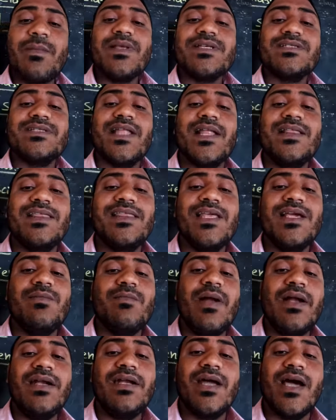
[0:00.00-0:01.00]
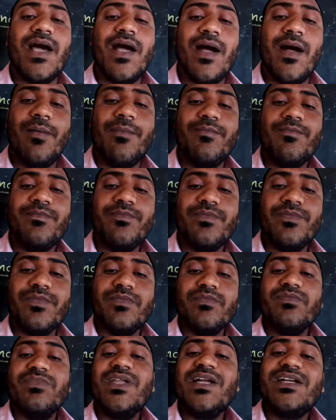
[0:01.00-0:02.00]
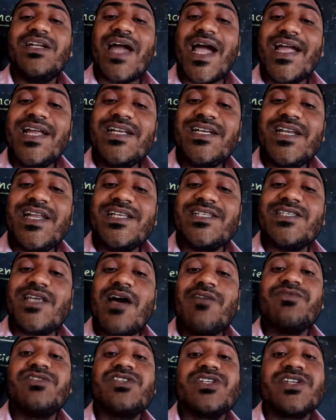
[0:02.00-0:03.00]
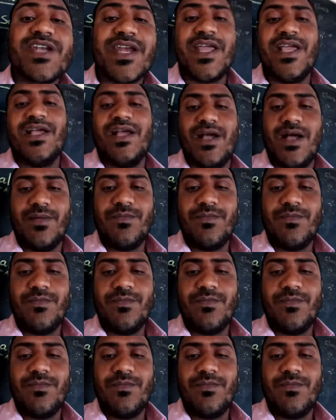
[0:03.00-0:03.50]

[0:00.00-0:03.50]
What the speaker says: means nothing but the tightness of string